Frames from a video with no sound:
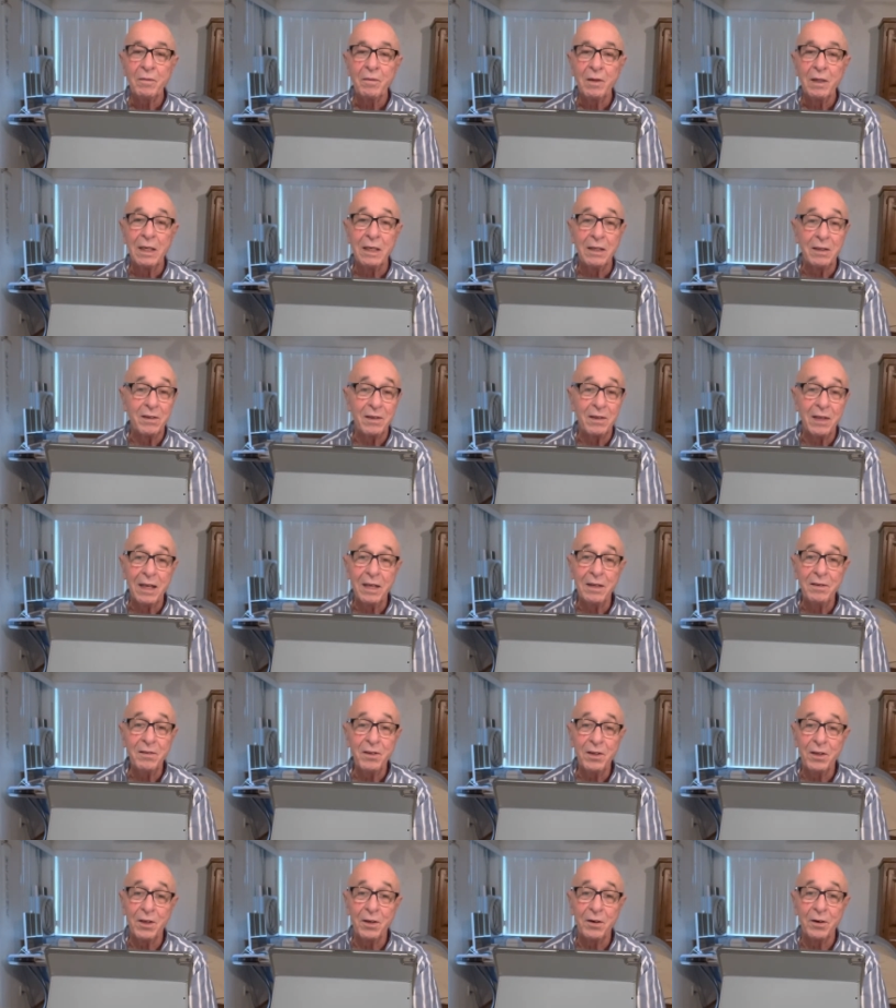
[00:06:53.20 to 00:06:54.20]
It
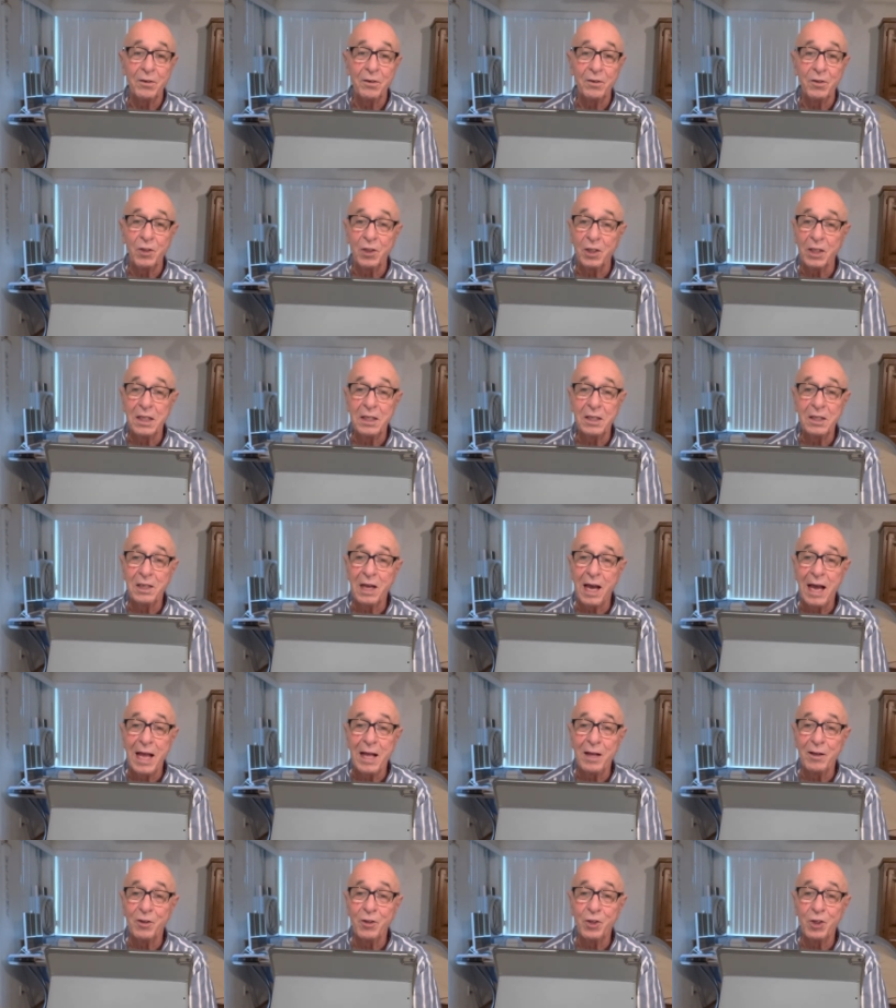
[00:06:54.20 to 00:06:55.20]
says here,
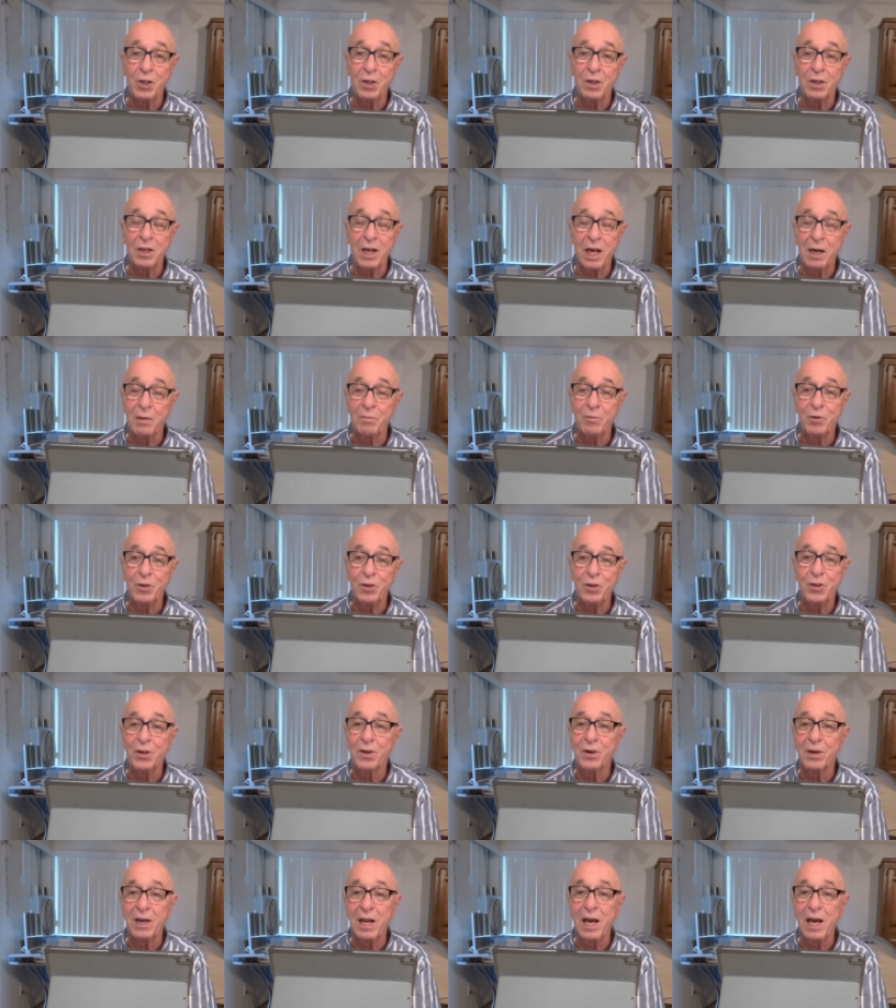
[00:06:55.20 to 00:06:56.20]
Gentiles shall come to
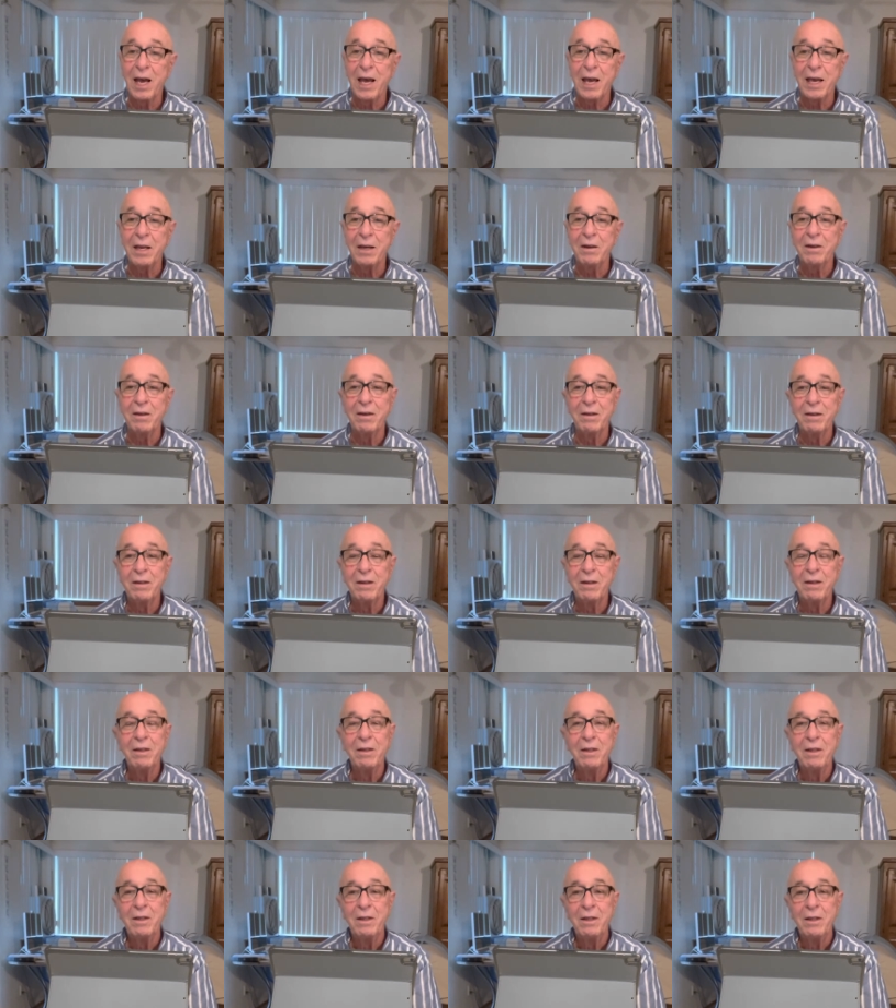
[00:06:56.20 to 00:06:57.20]
your light.
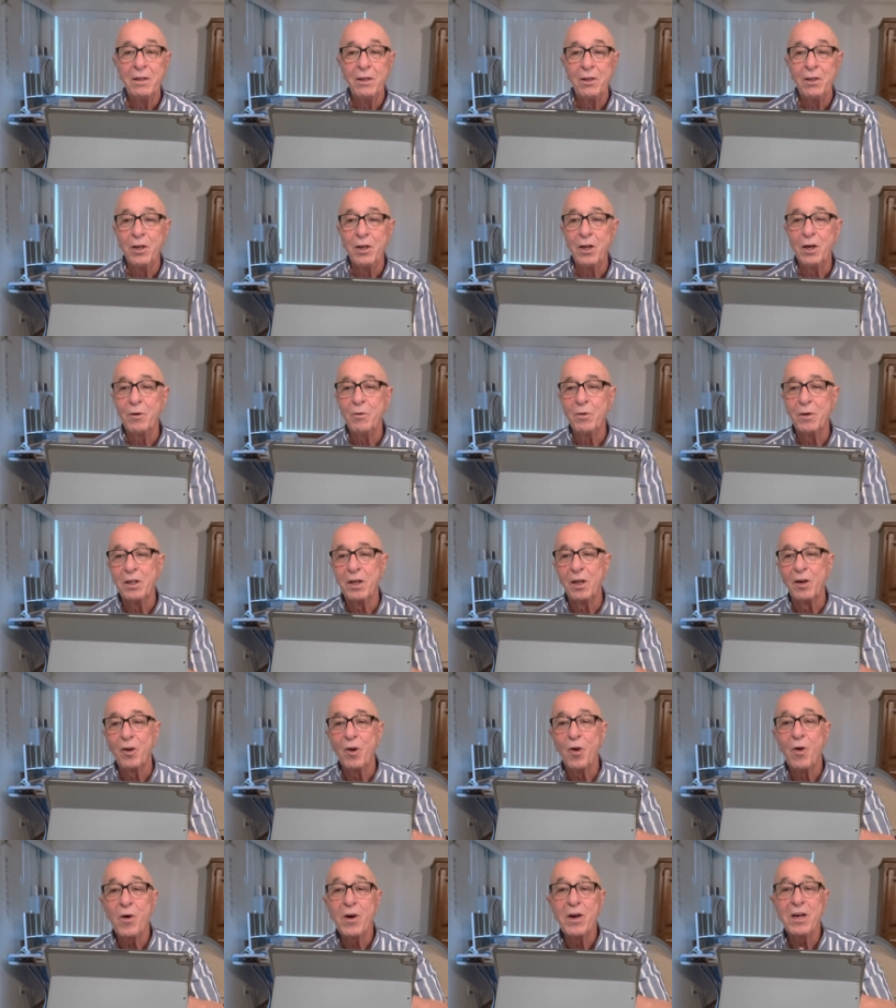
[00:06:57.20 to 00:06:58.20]
You know, when the
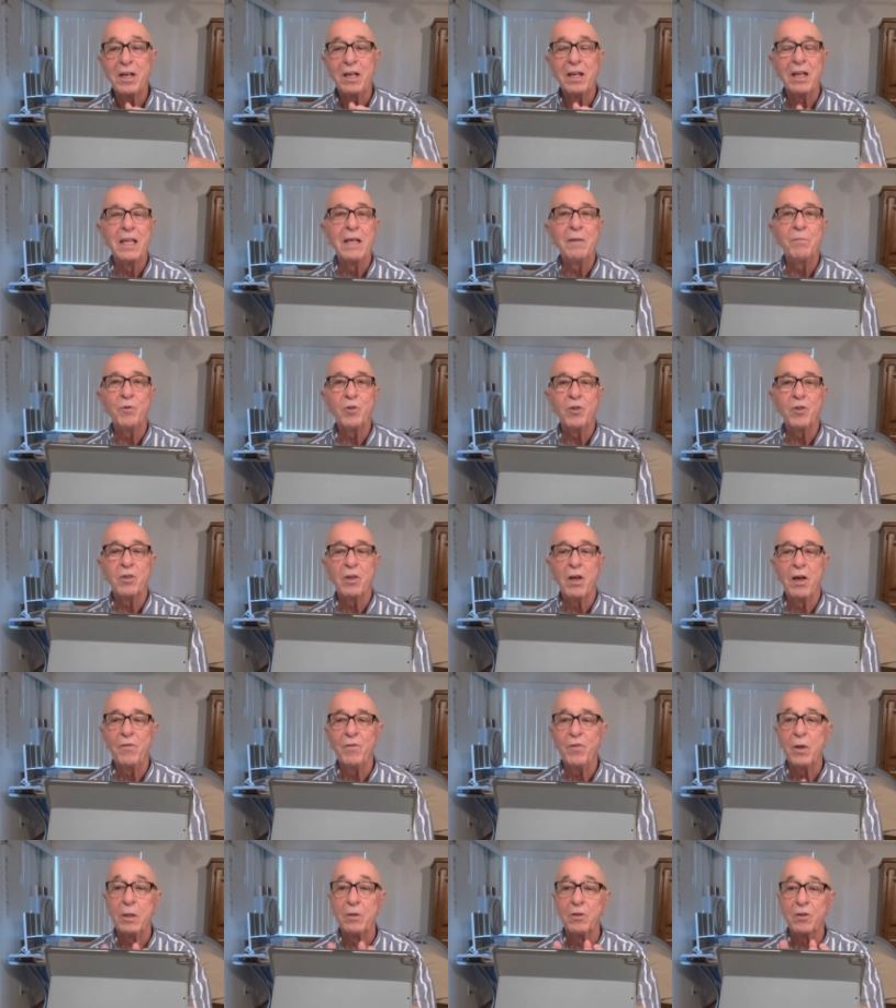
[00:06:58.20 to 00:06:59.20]
Lord lifts
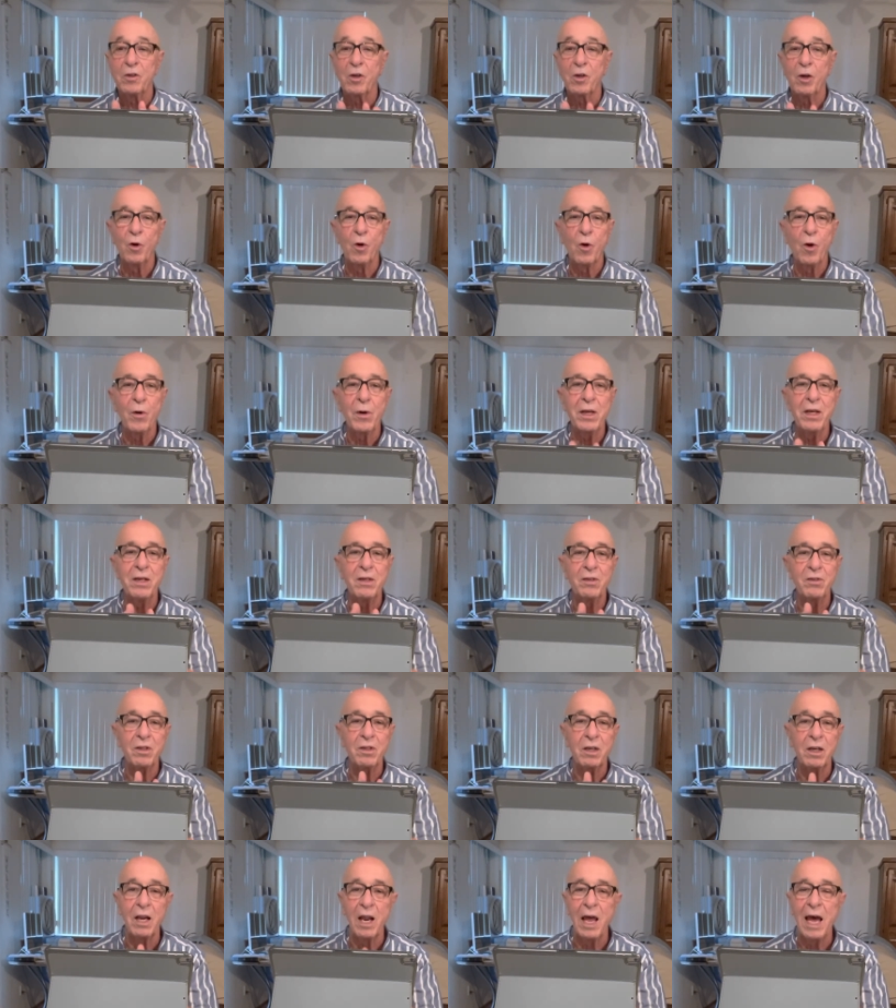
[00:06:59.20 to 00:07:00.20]
up his
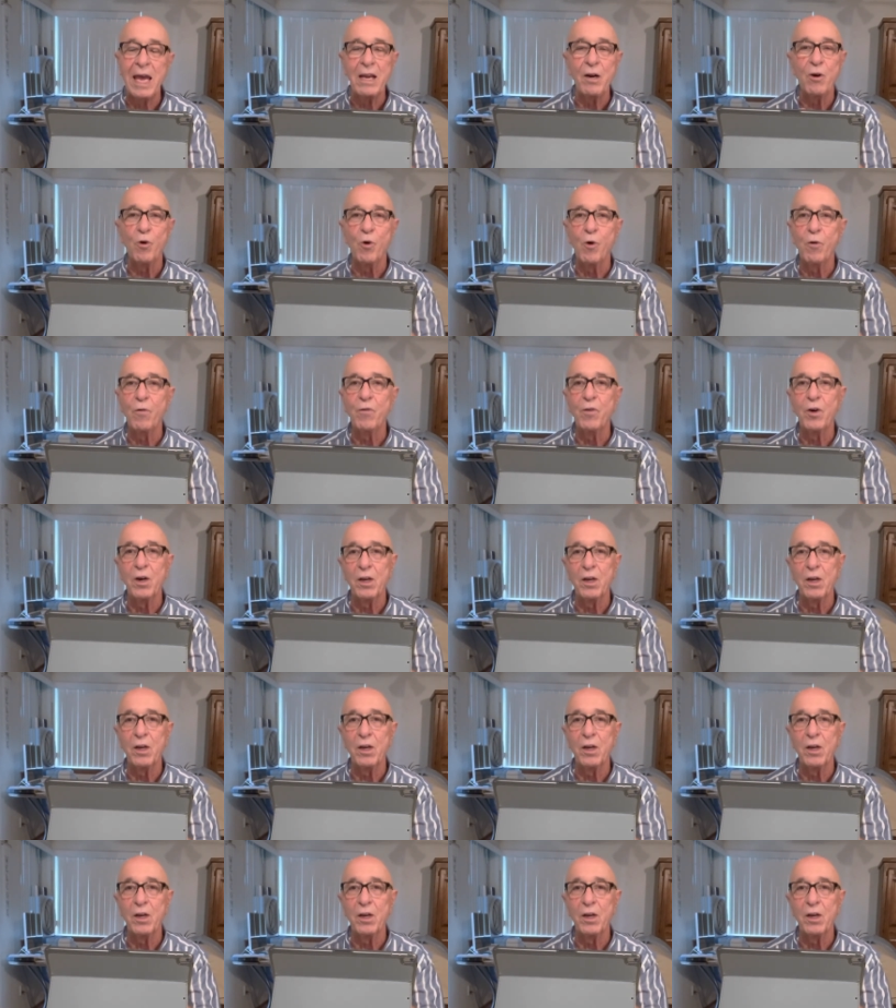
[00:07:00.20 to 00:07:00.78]
glorious light over